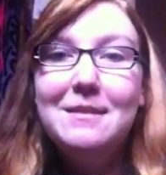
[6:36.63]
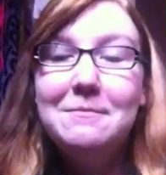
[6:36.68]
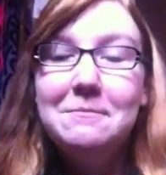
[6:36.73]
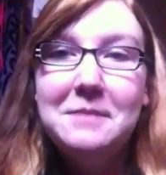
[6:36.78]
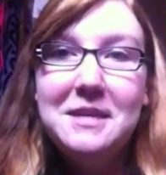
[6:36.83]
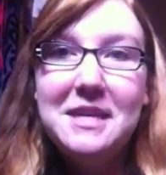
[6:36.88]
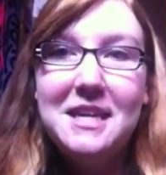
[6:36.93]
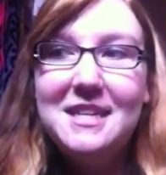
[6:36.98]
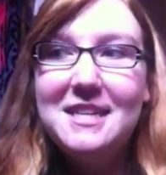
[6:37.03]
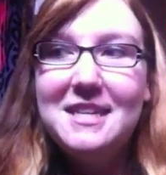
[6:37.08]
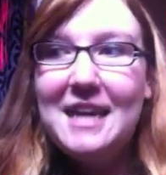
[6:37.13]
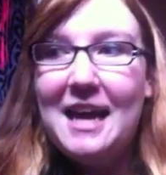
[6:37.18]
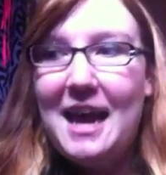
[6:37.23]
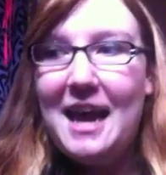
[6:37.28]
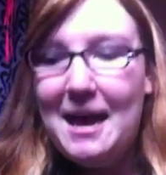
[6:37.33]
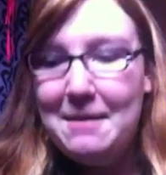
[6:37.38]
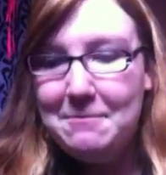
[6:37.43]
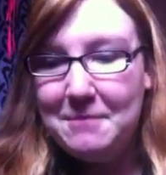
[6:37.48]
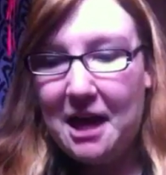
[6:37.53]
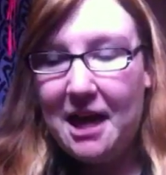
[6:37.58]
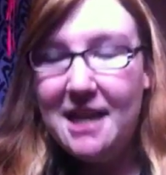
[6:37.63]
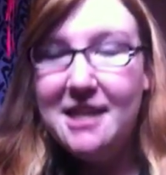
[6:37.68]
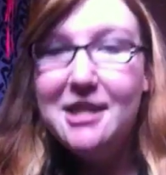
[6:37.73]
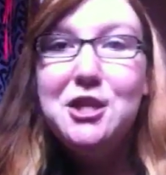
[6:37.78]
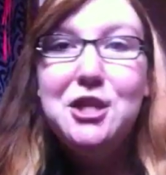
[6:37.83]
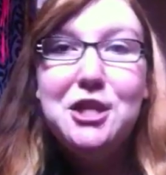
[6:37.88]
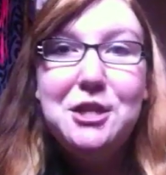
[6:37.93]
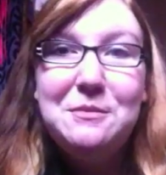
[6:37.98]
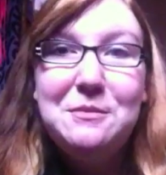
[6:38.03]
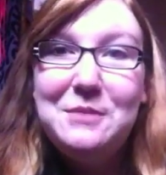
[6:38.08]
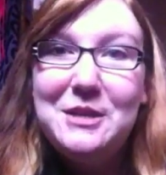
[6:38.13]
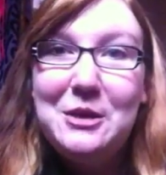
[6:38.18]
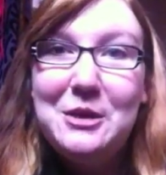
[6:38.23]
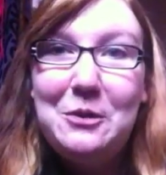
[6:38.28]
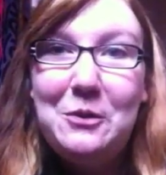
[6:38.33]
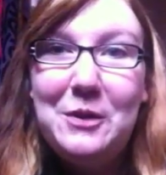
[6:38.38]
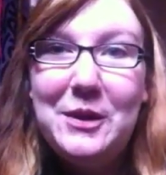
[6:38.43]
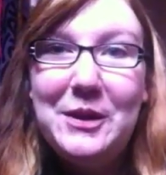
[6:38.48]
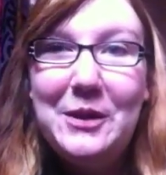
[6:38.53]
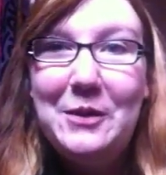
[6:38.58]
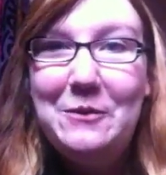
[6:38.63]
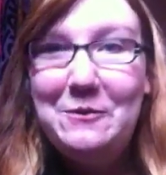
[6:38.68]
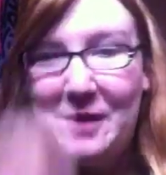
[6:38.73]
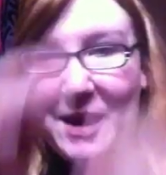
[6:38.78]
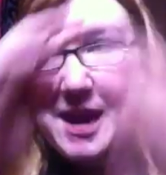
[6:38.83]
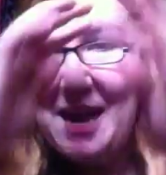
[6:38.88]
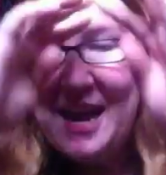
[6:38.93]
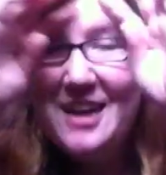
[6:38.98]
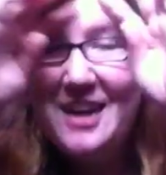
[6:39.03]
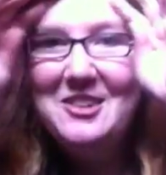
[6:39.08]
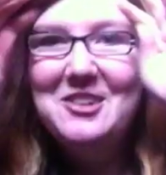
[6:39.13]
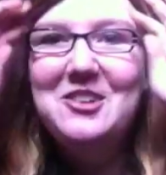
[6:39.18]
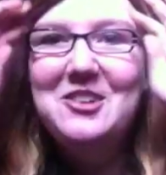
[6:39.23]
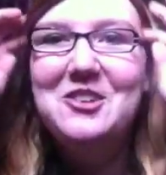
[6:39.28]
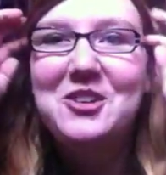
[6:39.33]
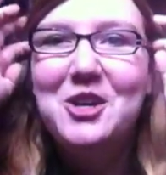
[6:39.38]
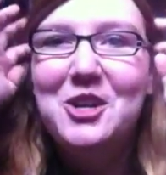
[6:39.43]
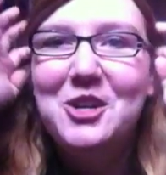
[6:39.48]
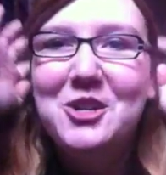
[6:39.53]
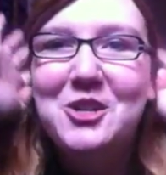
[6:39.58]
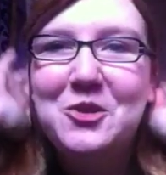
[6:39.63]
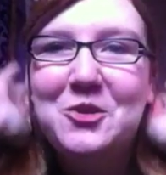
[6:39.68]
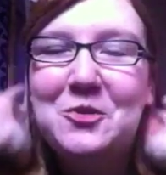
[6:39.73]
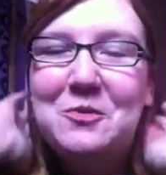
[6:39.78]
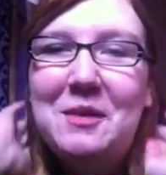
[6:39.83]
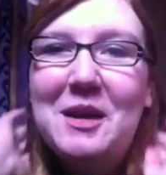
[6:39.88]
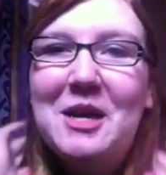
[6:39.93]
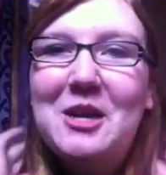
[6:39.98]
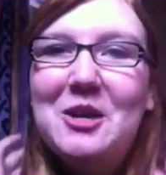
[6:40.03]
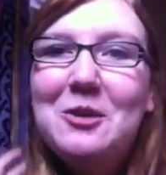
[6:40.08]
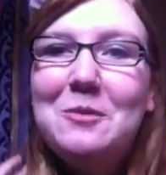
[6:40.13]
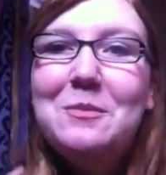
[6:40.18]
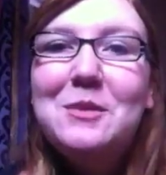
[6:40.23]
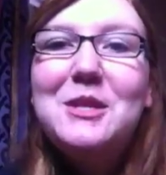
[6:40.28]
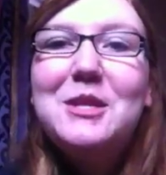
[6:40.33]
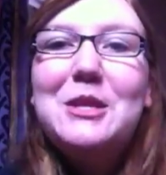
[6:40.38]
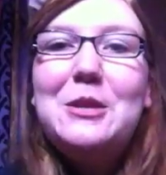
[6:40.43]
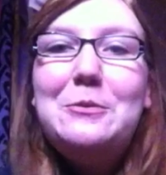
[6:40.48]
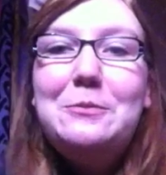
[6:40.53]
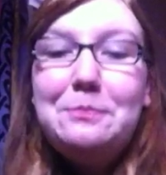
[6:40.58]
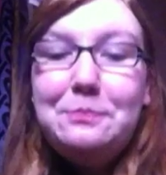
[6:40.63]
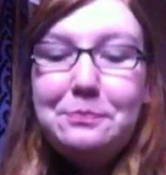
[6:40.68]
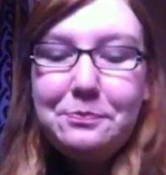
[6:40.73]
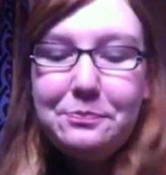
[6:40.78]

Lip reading: because I'm kind of cheap and don't want to go buy extra jars to hold my herbs. So